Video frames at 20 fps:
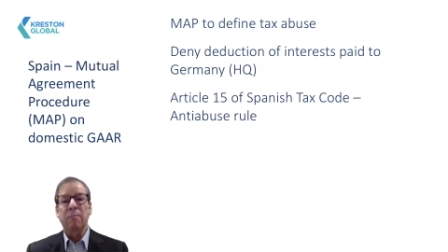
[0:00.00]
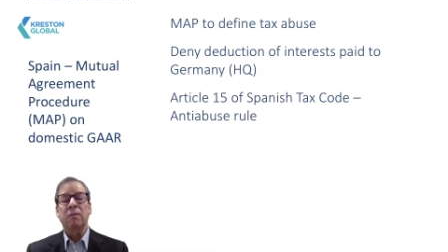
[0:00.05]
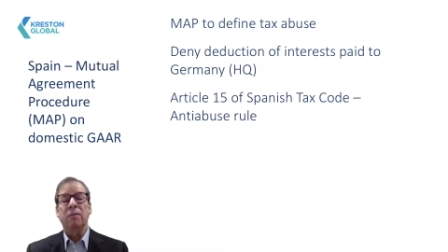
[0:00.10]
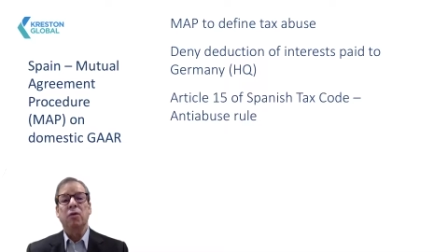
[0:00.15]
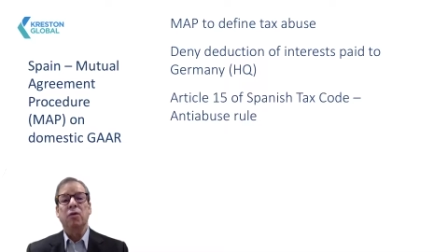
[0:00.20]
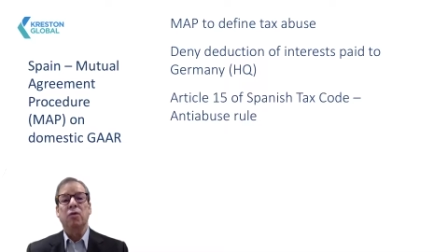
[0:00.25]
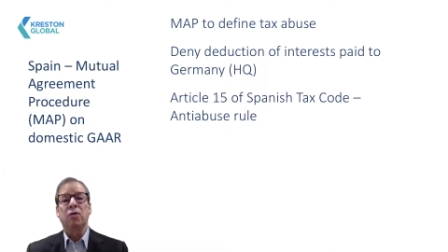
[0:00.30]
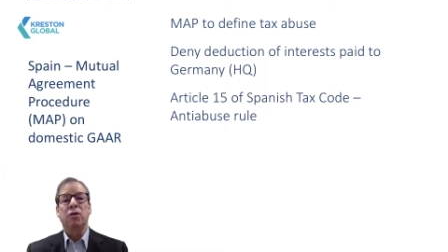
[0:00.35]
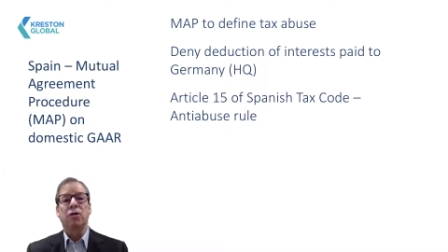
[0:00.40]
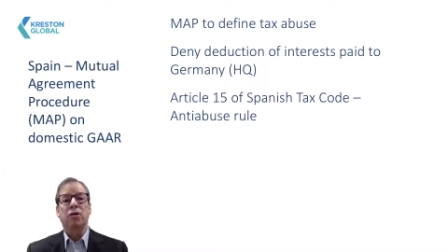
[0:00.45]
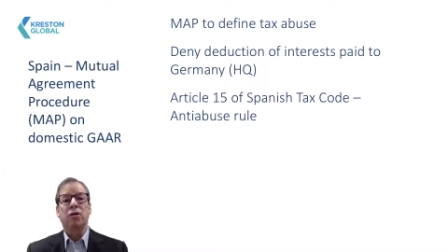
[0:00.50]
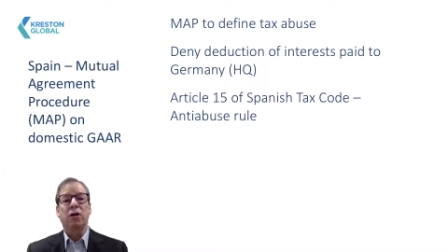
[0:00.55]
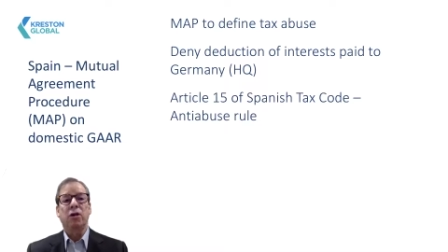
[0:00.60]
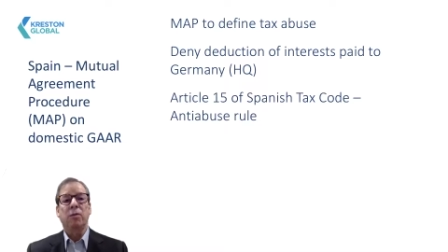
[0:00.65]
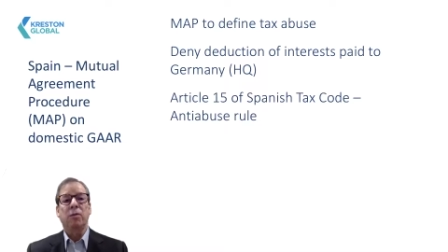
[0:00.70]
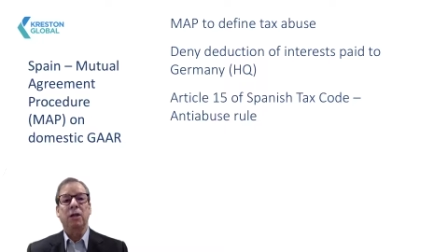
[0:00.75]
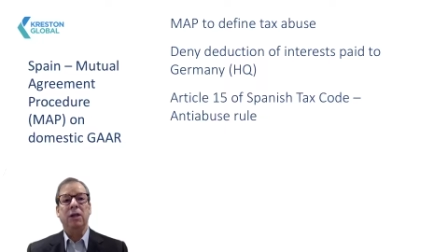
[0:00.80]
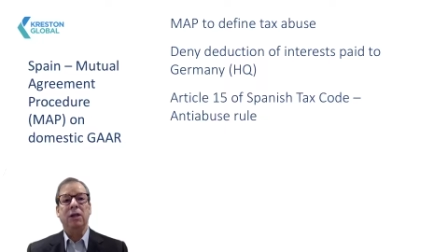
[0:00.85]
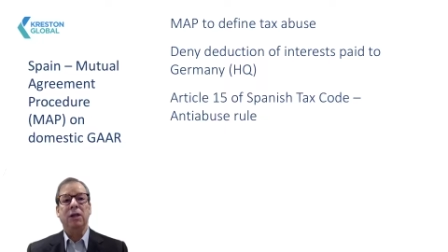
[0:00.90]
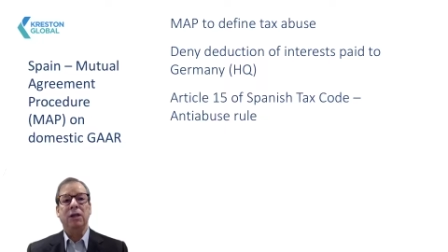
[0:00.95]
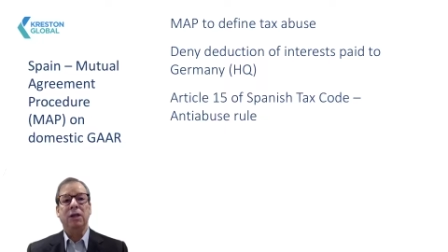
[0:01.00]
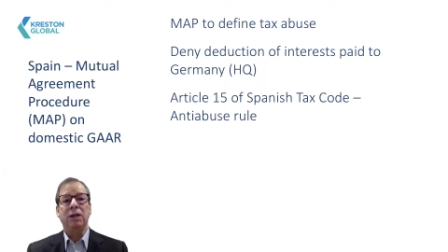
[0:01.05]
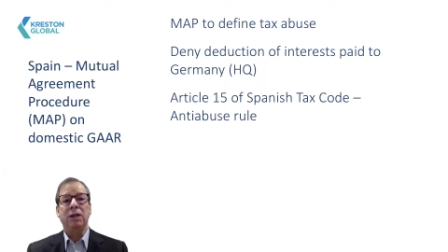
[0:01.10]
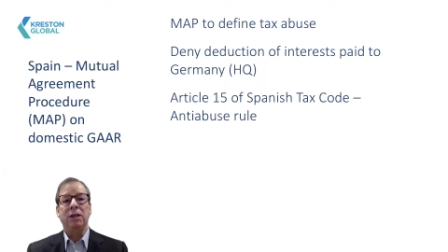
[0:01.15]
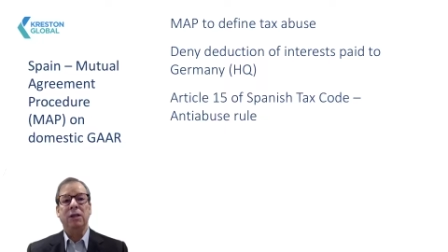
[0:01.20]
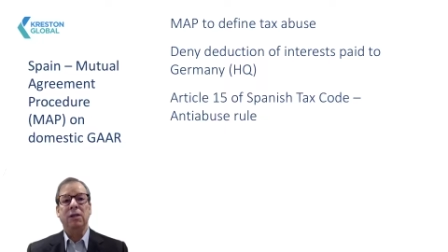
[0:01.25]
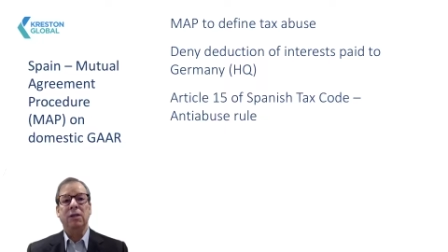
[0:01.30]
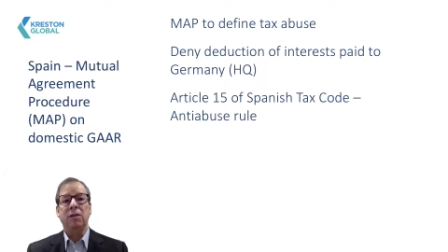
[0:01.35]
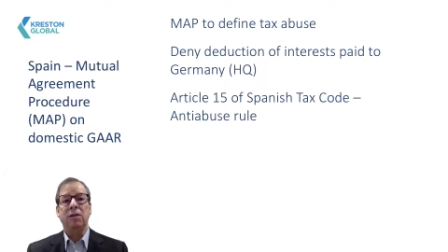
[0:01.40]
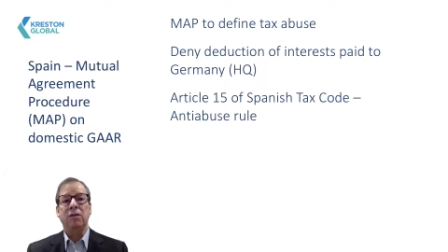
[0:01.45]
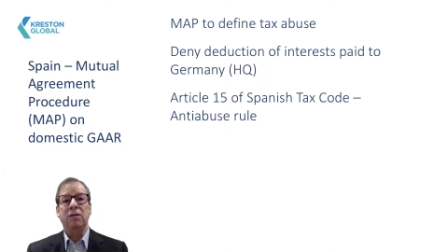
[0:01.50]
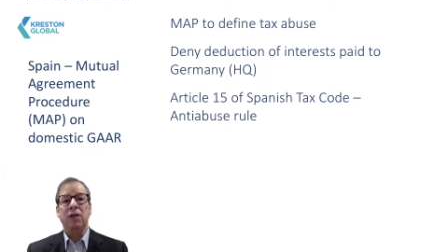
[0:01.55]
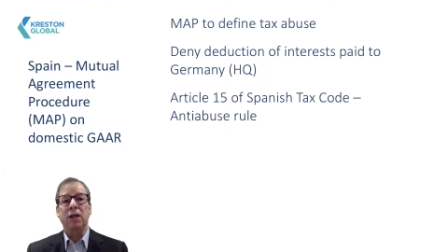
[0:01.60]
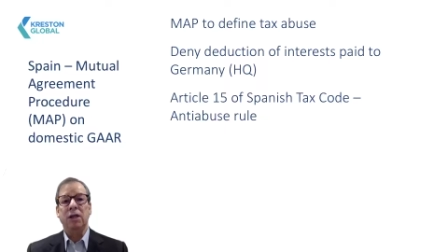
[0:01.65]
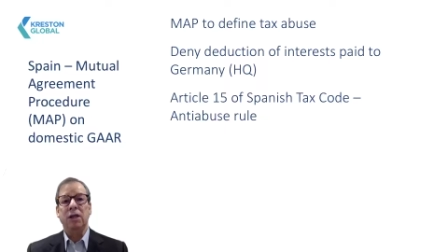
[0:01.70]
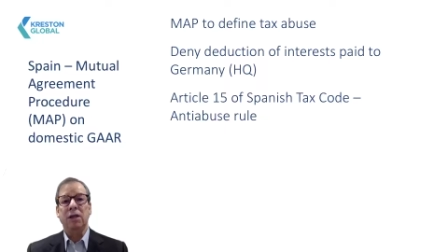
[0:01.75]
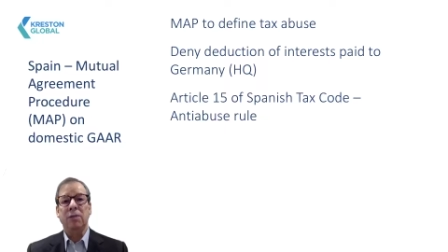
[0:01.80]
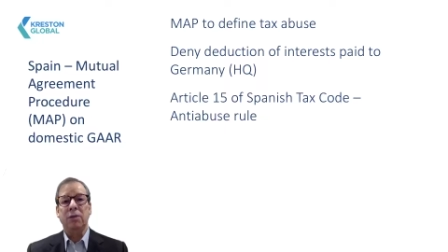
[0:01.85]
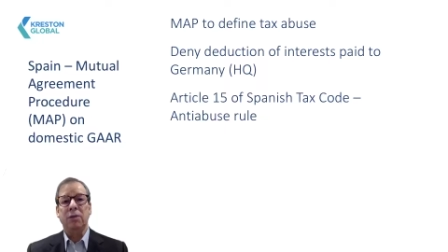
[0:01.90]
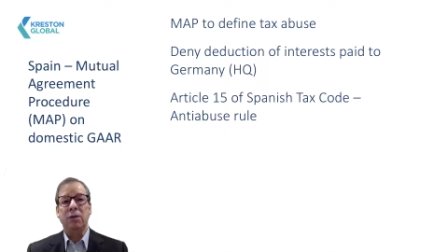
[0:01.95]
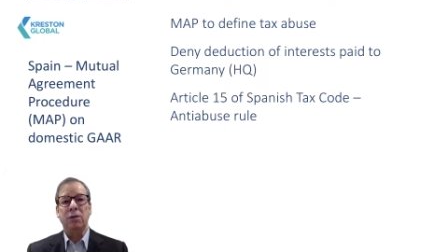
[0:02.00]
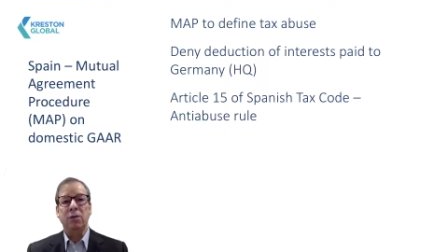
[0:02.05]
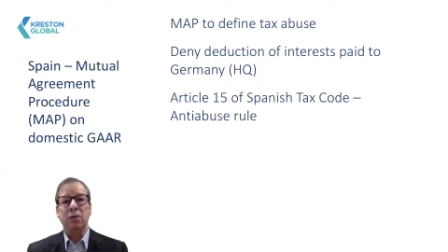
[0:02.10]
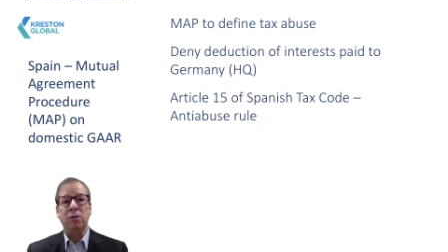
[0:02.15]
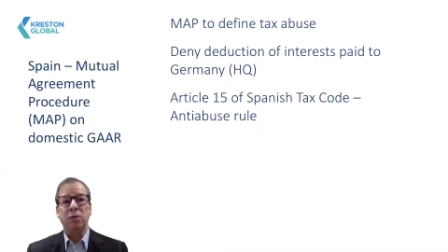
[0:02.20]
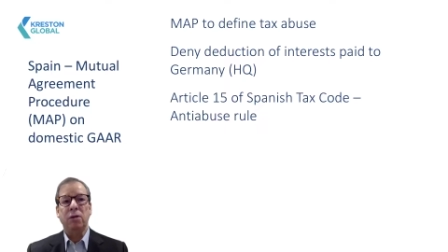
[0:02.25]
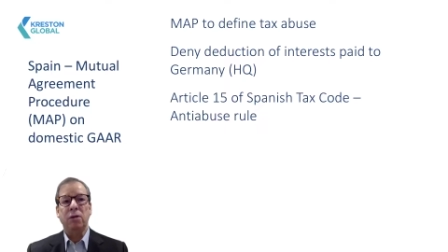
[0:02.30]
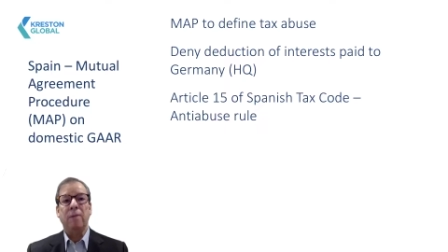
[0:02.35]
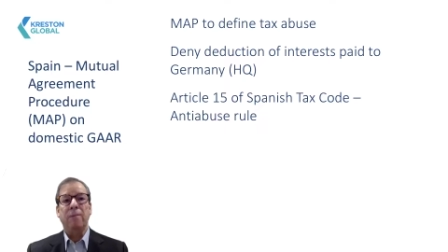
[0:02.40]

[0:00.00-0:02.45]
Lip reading: To determine the existence of tax abuse,